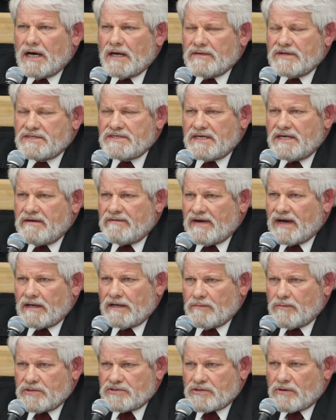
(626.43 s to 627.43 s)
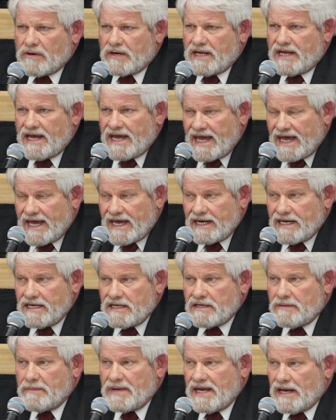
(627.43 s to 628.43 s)
The city of Allen was already
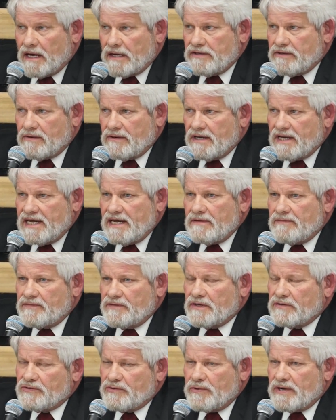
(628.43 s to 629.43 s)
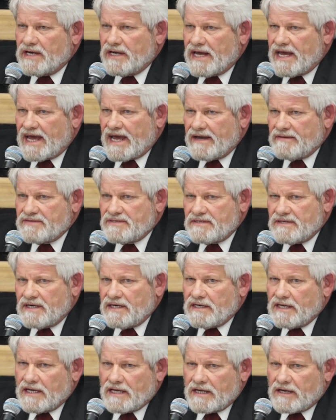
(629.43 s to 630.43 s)
headed to be underneath the 3.5
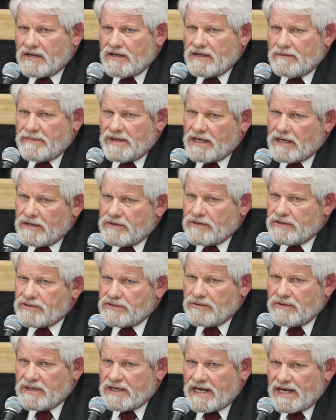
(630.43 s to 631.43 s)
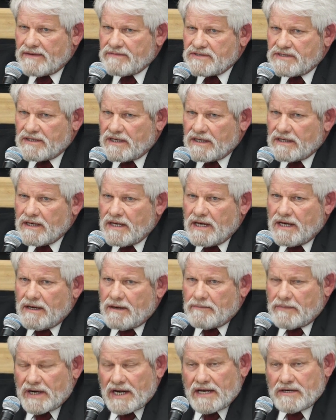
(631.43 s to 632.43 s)
cent. It could have been under 2.5 cent,
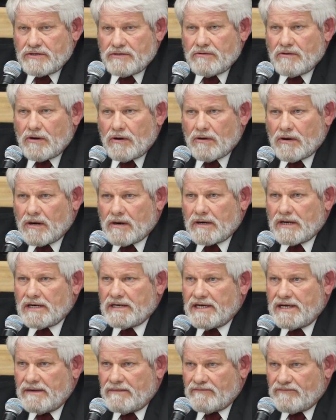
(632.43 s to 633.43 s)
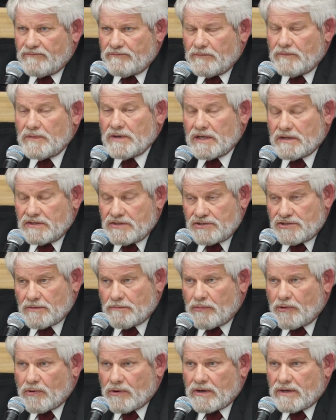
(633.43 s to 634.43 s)
but I do wholeheartedly
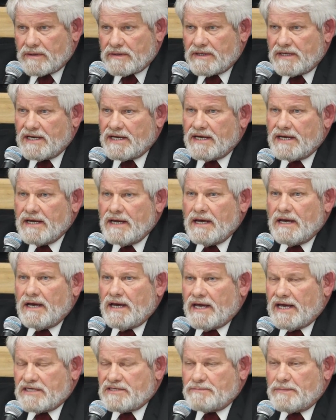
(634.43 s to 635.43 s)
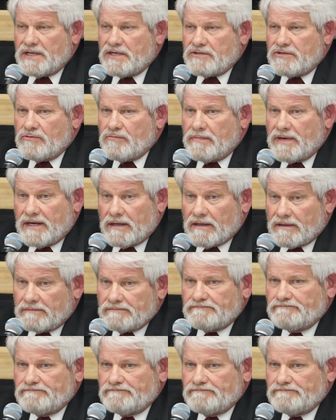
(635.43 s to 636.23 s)
support the SB2 bill.